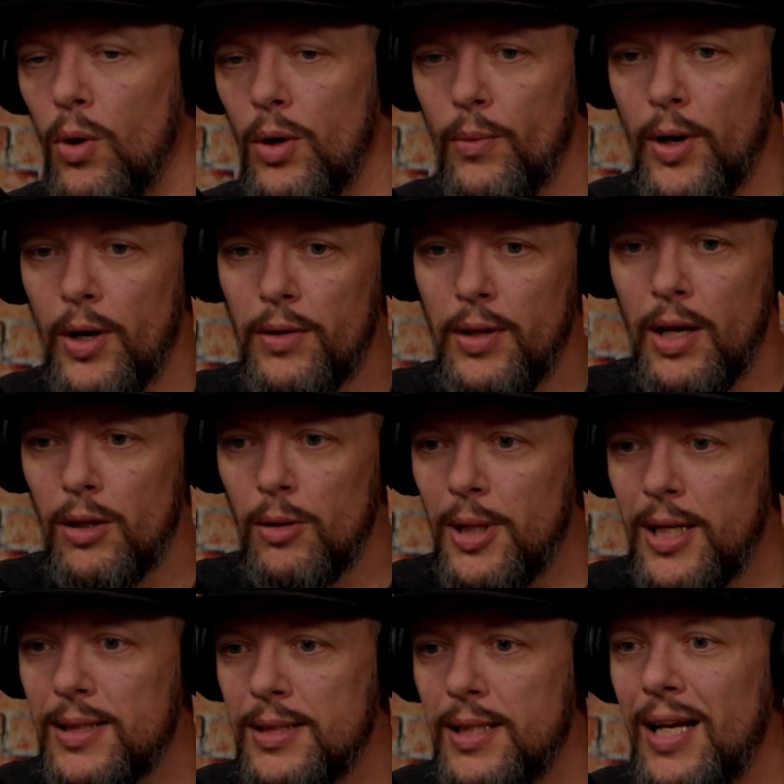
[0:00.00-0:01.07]
one way or the other,
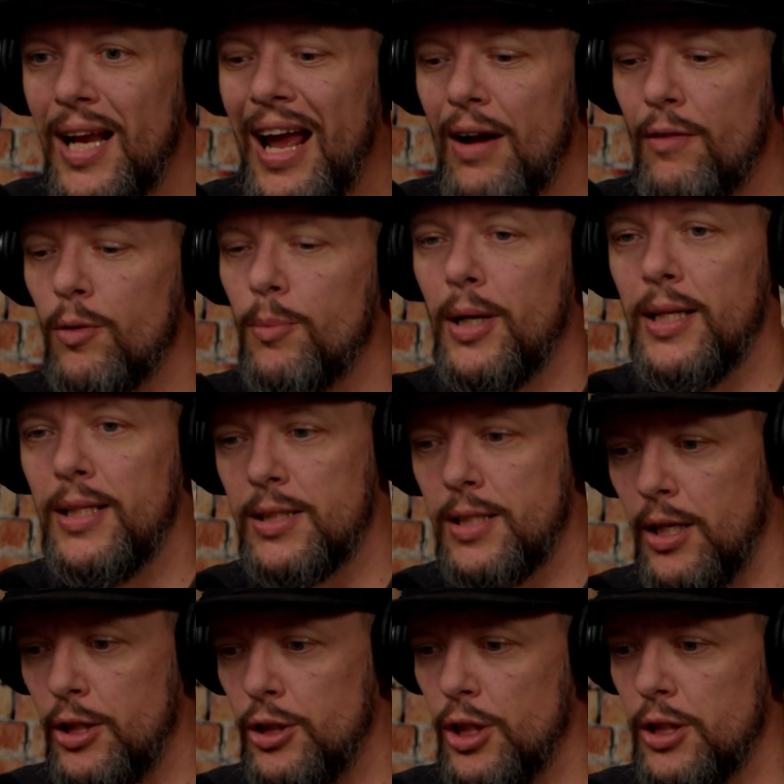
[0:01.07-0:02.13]
because then everybody's
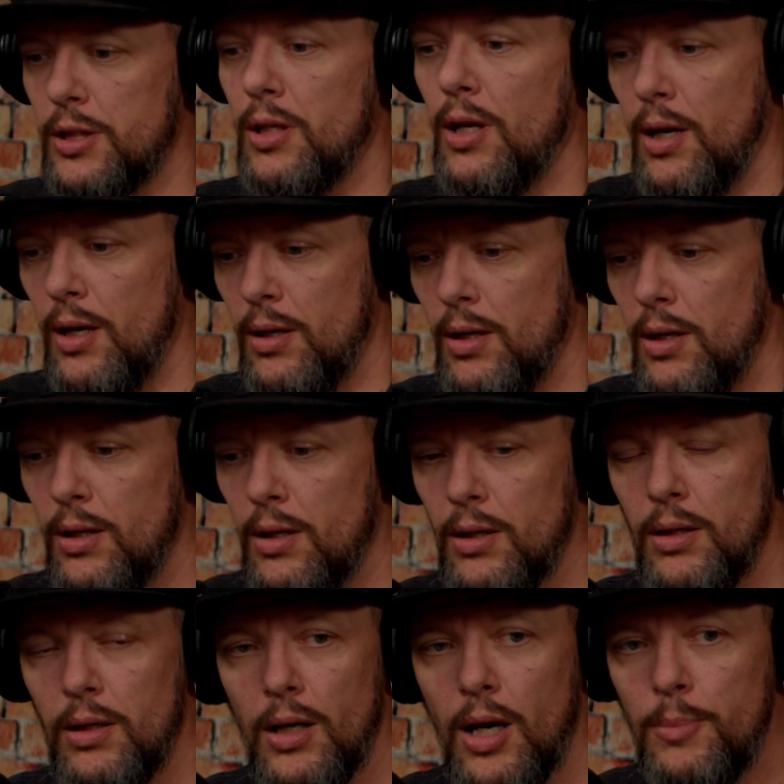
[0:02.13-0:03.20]
going to just
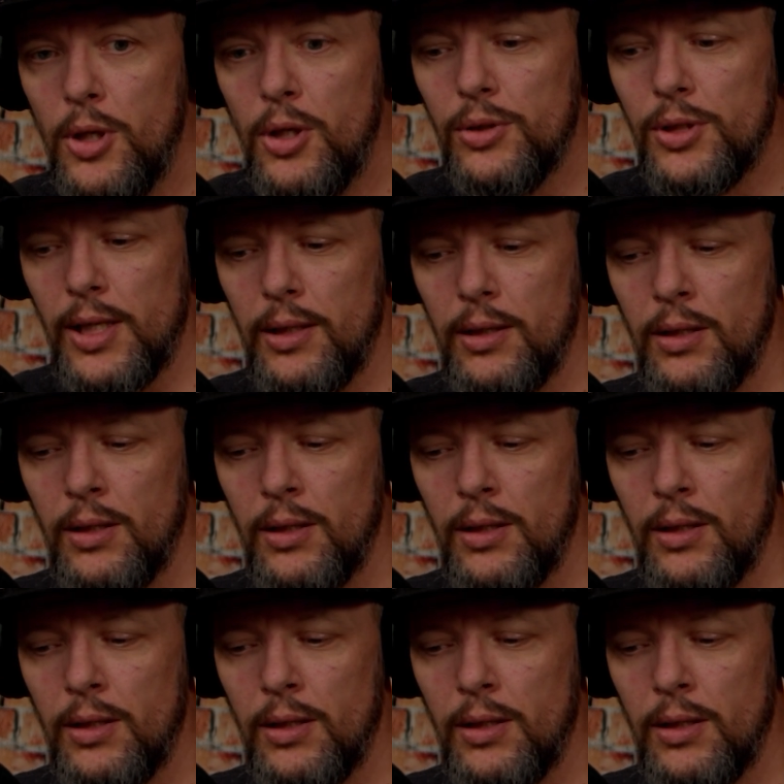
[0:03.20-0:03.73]
abuse it.